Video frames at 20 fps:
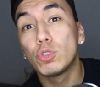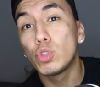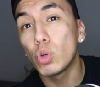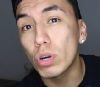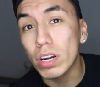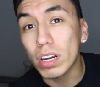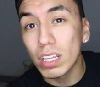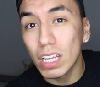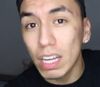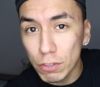
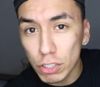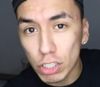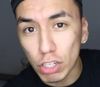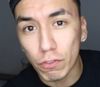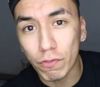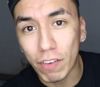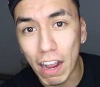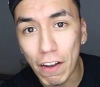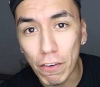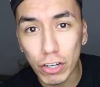Jordan elevens are
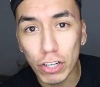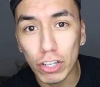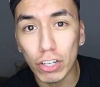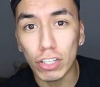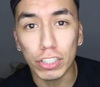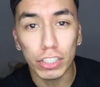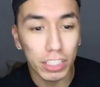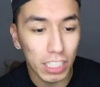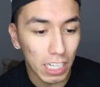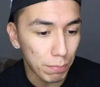five hundred
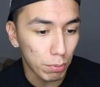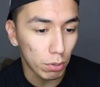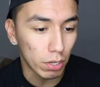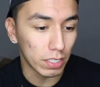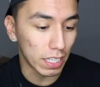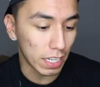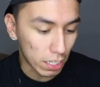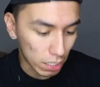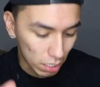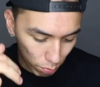dollars cheaper,
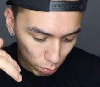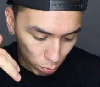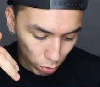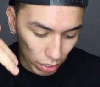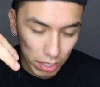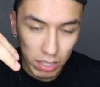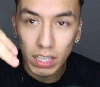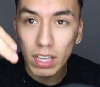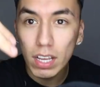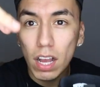and they come
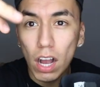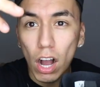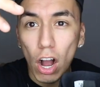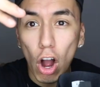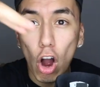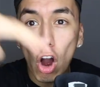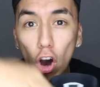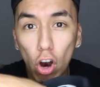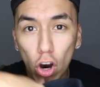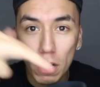with a
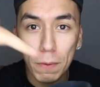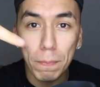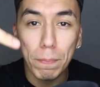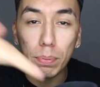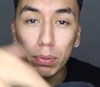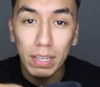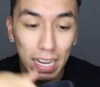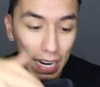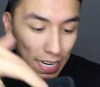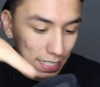hard
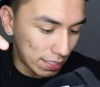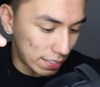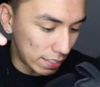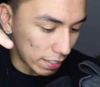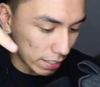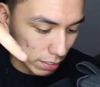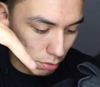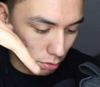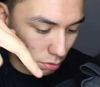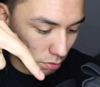
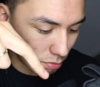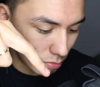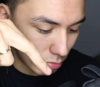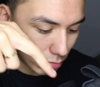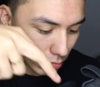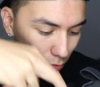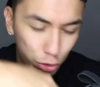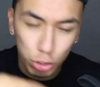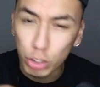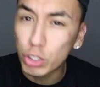plastic
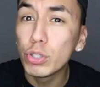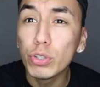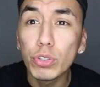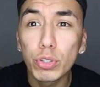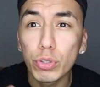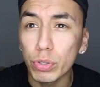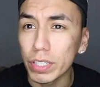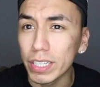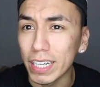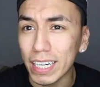shoe
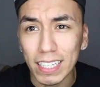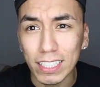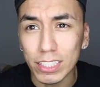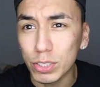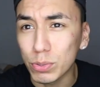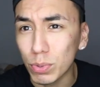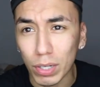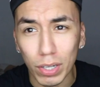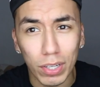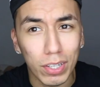tree, I guess
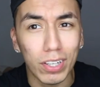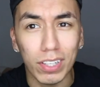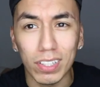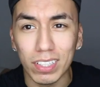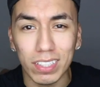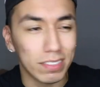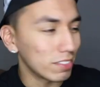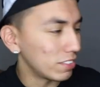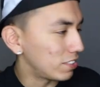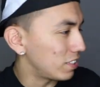you want to call
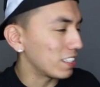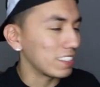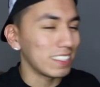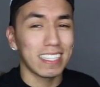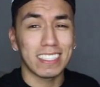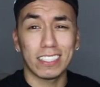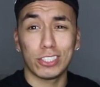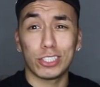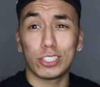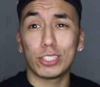it. It's not
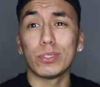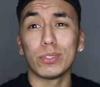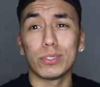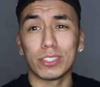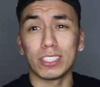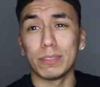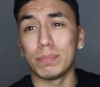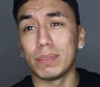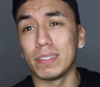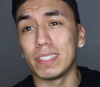exactly a shoe
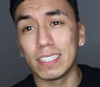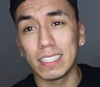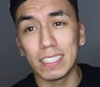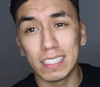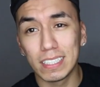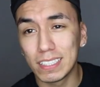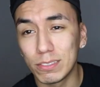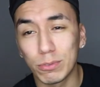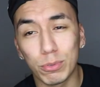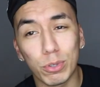tree, but
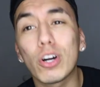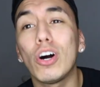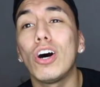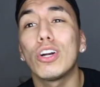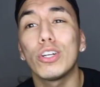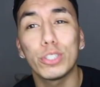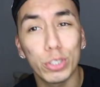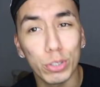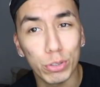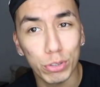we'll call
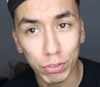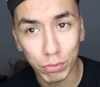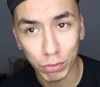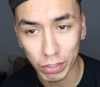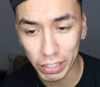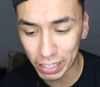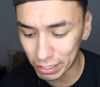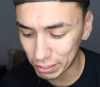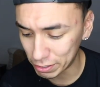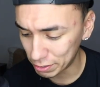it a shoe tree for now.